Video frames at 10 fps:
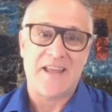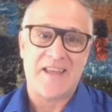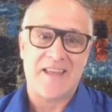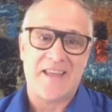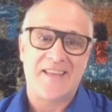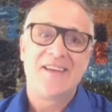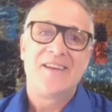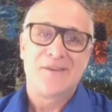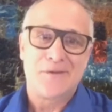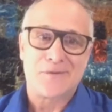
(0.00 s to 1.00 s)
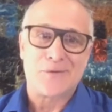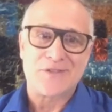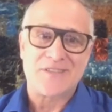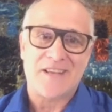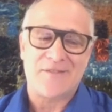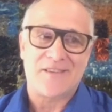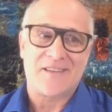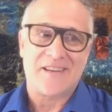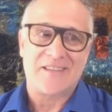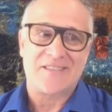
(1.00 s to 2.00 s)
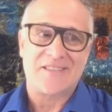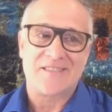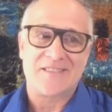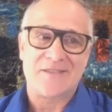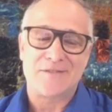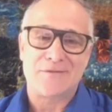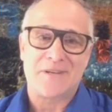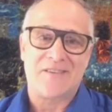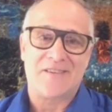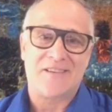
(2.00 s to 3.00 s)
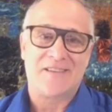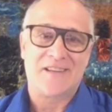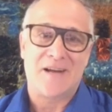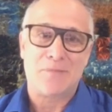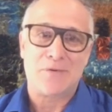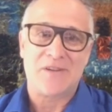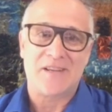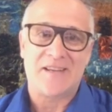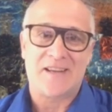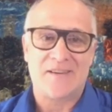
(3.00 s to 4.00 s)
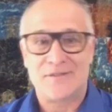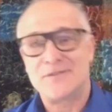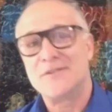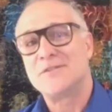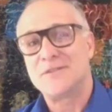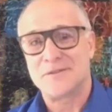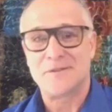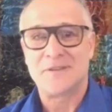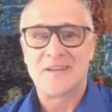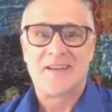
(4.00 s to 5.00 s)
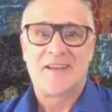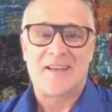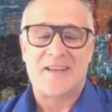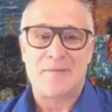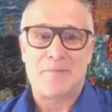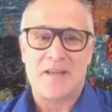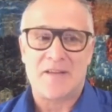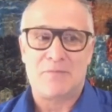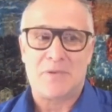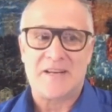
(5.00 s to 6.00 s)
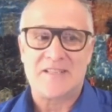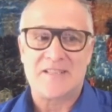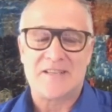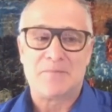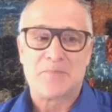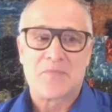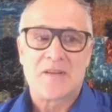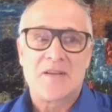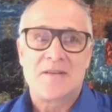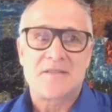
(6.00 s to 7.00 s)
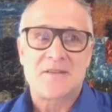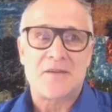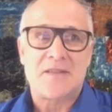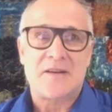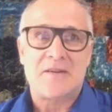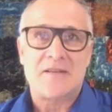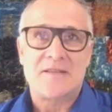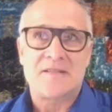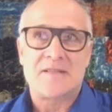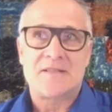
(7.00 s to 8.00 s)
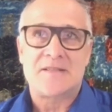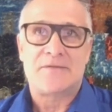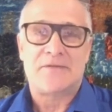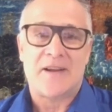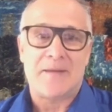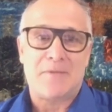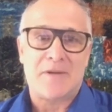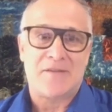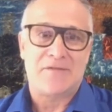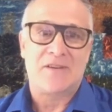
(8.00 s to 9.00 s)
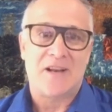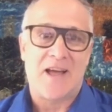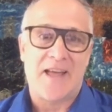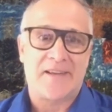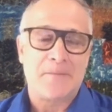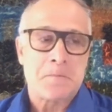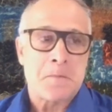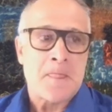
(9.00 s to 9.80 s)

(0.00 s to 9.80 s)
Rehia, who of course have connections elsewhere in Ngāpuhi and through to Bay of Plenty. So there is this framing, if you like,